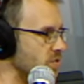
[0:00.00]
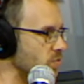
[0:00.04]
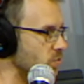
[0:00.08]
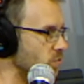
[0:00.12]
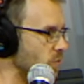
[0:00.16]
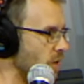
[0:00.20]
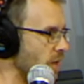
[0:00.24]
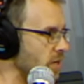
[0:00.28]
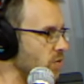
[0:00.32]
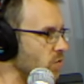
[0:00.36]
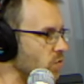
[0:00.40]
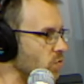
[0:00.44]

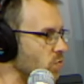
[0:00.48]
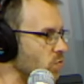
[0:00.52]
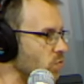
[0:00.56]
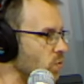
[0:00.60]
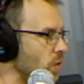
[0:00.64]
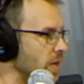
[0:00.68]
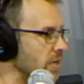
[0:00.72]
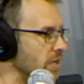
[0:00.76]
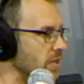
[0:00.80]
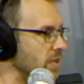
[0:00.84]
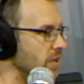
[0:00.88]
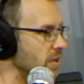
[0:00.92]
Right,
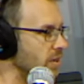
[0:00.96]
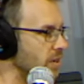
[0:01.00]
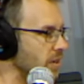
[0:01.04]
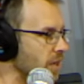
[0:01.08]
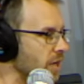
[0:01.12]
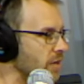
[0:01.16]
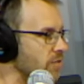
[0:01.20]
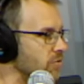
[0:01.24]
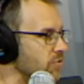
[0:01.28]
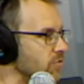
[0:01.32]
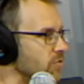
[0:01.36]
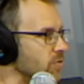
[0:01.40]
right,
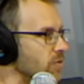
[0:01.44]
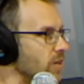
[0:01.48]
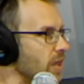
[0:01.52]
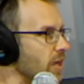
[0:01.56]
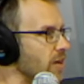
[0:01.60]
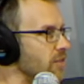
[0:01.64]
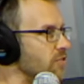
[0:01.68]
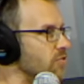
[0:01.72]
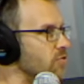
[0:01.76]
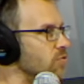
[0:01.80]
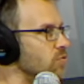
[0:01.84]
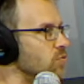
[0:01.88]
left,
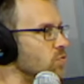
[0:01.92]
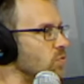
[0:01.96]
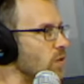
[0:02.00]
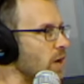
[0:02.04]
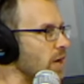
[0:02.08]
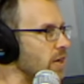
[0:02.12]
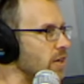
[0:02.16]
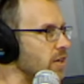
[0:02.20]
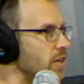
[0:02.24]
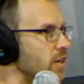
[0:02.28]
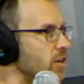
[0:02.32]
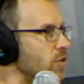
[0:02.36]
left, right,
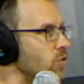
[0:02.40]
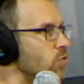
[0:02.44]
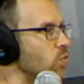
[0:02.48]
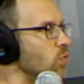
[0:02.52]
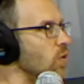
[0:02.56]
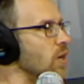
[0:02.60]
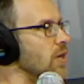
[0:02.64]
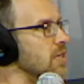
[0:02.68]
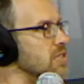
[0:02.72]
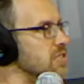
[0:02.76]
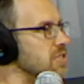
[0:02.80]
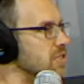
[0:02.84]

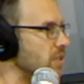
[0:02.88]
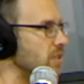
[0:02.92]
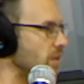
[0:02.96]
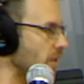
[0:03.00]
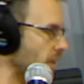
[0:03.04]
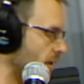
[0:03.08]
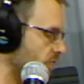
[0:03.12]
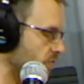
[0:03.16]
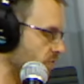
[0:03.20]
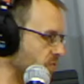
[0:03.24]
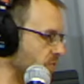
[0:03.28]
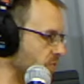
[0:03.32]
rest.
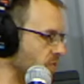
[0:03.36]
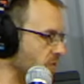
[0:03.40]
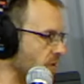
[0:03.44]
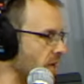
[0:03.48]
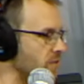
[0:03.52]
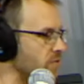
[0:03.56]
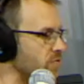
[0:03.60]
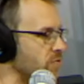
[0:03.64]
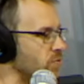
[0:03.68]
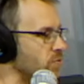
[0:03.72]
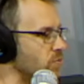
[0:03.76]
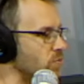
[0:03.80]
Left,
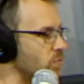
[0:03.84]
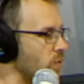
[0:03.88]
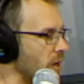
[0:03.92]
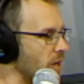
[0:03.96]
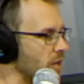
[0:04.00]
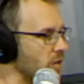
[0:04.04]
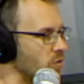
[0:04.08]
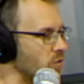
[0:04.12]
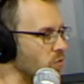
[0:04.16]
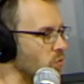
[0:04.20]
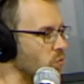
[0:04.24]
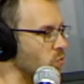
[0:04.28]
left, right,
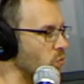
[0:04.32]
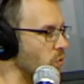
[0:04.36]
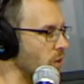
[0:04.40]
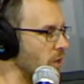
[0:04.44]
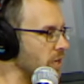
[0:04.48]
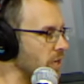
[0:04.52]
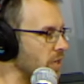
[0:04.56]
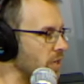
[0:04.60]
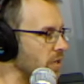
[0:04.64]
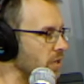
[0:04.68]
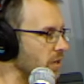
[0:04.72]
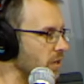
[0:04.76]
right,
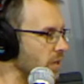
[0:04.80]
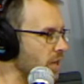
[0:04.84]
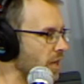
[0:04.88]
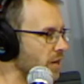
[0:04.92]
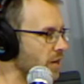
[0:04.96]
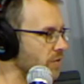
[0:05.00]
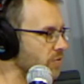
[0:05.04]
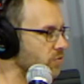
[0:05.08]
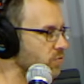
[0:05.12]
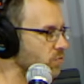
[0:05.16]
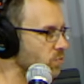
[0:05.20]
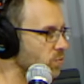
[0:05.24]
left,
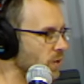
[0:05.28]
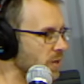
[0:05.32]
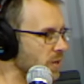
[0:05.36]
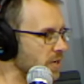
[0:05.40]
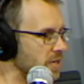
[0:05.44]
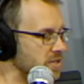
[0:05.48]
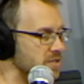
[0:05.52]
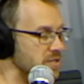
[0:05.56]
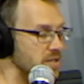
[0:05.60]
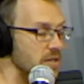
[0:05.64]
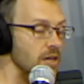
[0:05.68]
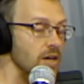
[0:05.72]

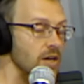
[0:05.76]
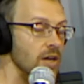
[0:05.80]
rest.